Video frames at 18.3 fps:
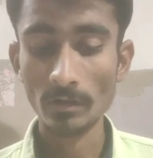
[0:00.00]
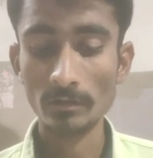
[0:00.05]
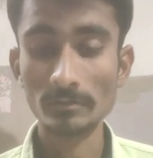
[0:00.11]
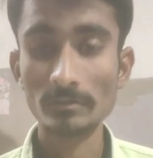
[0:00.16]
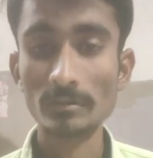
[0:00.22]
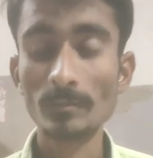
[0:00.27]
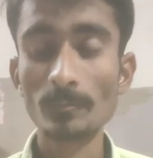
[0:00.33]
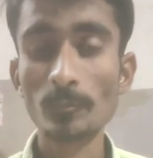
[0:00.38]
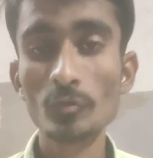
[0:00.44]

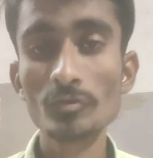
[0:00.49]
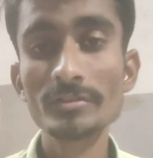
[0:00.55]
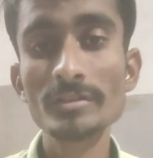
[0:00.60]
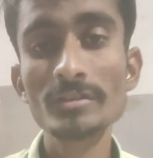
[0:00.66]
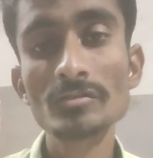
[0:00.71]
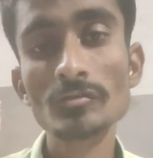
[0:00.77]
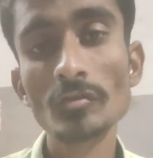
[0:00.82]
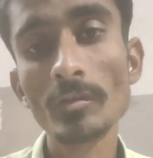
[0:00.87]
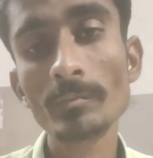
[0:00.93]
The
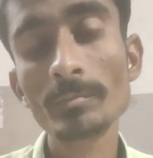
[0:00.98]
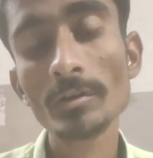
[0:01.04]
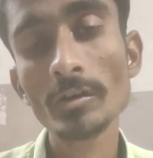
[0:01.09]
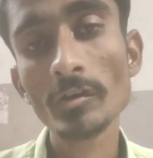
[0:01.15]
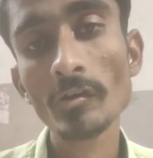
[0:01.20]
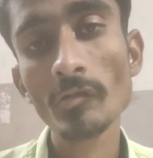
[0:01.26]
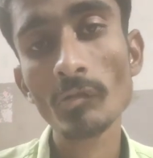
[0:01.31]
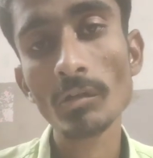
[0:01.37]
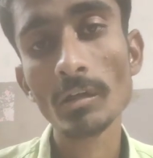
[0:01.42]
process of
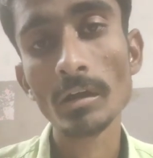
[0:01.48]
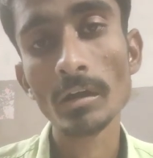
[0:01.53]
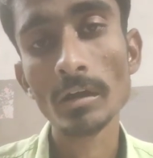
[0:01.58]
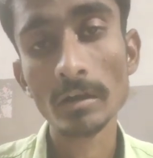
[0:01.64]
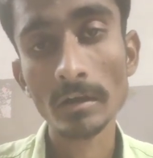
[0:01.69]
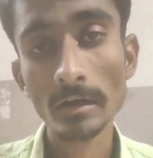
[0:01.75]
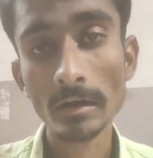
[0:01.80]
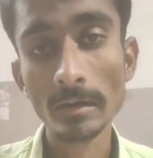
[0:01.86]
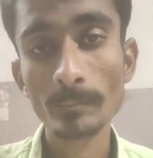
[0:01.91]

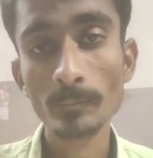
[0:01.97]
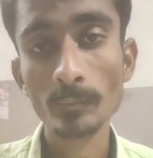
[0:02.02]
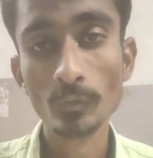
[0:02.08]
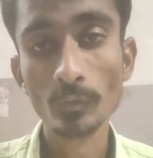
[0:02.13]
the